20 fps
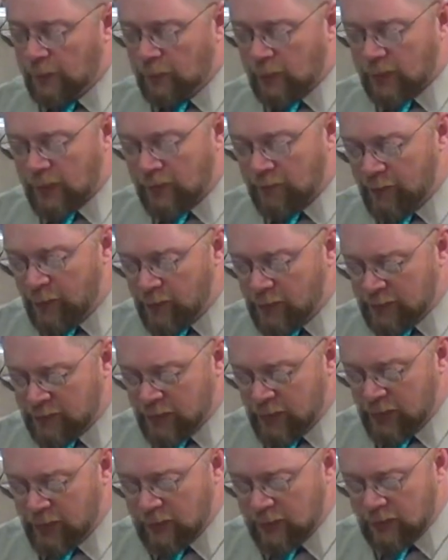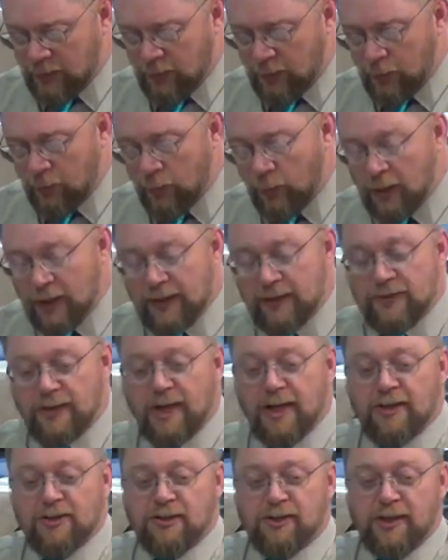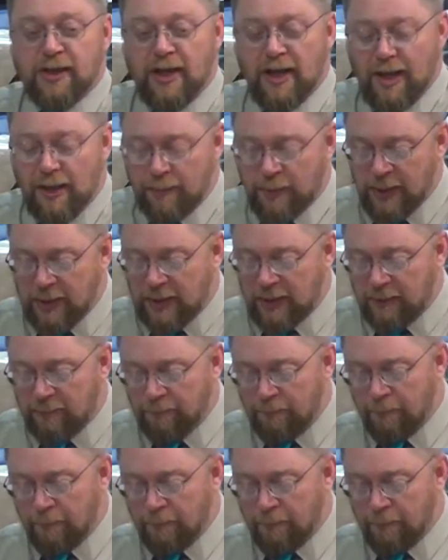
we're going to focus on what is actually happening